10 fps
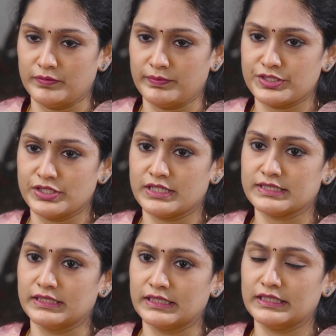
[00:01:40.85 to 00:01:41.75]
patient
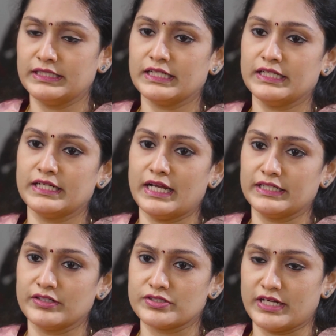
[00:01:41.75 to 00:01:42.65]
is earlierly
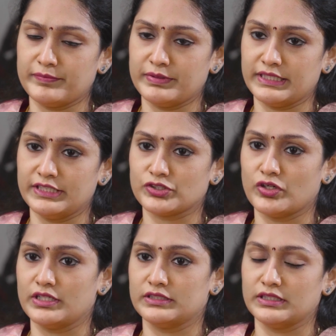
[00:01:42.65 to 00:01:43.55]
diagnosed diabetes
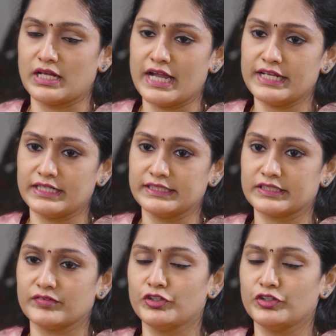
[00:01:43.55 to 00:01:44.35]
or is in high risk,